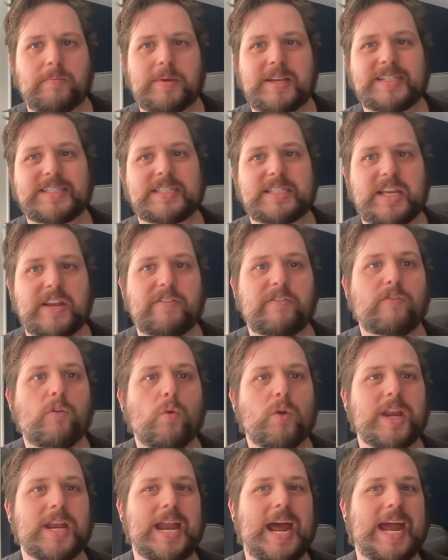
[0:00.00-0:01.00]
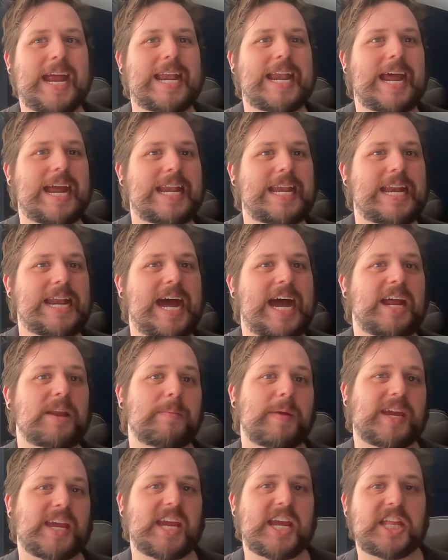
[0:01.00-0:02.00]
pieces and $49.99,
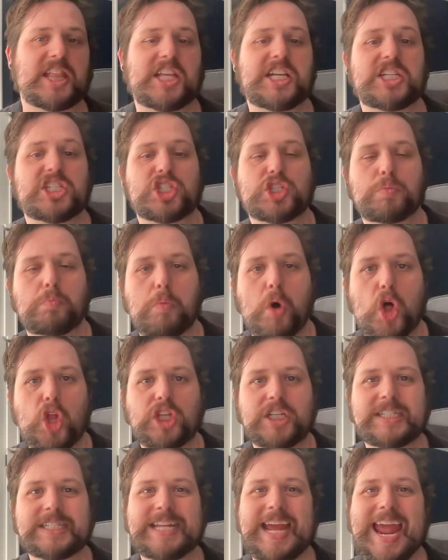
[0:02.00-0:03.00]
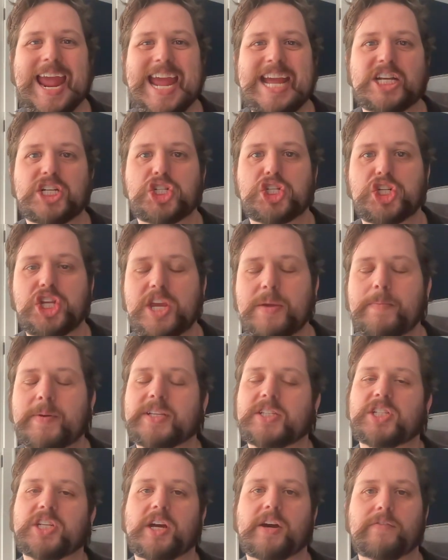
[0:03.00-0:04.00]
making it the smallest and
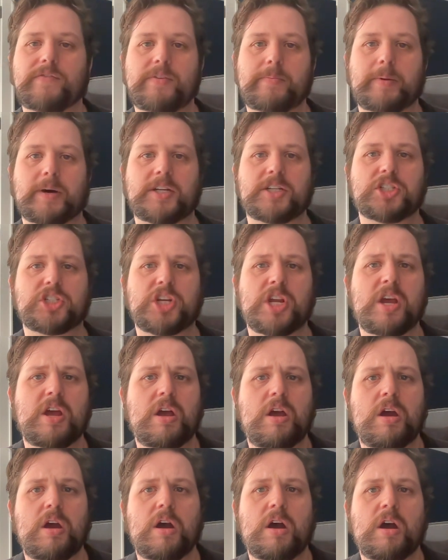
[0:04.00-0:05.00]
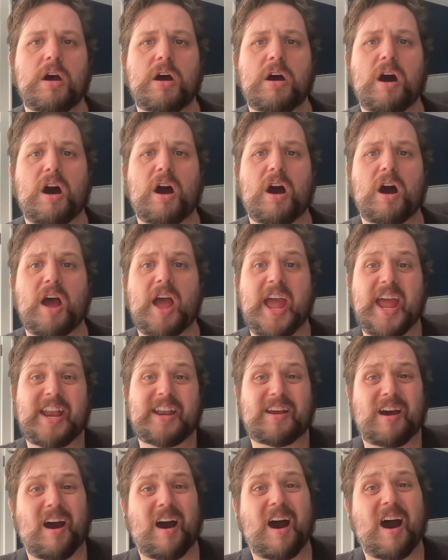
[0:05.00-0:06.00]
cheapest of the bunch. And
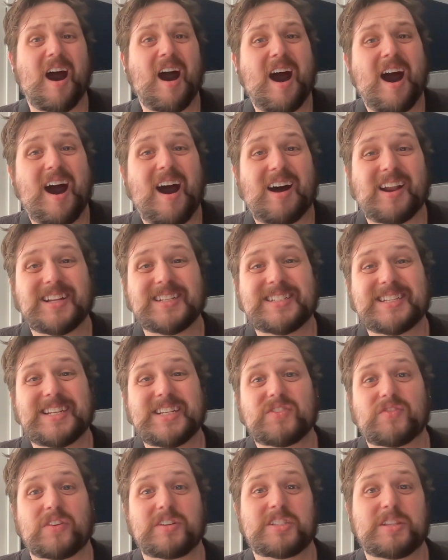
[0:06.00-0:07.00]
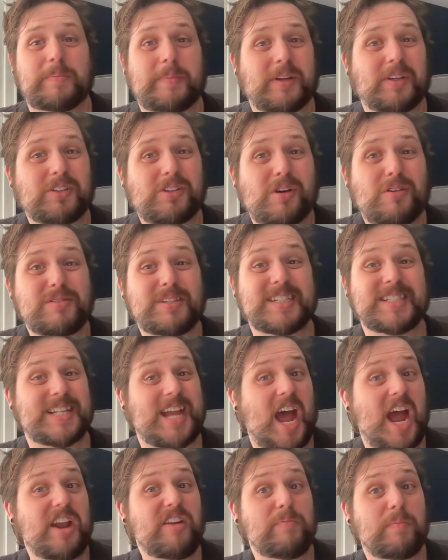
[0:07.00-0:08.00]
honestly, as far as the build goes, it's
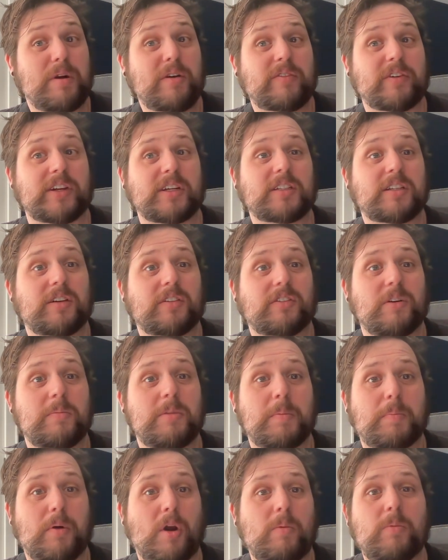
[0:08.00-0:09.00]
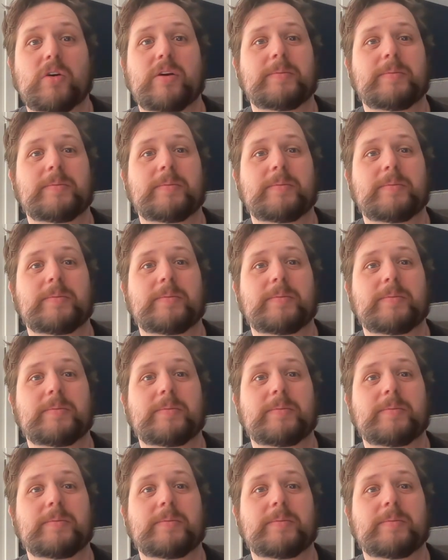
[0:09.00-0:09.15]
kind of perfect. From the promo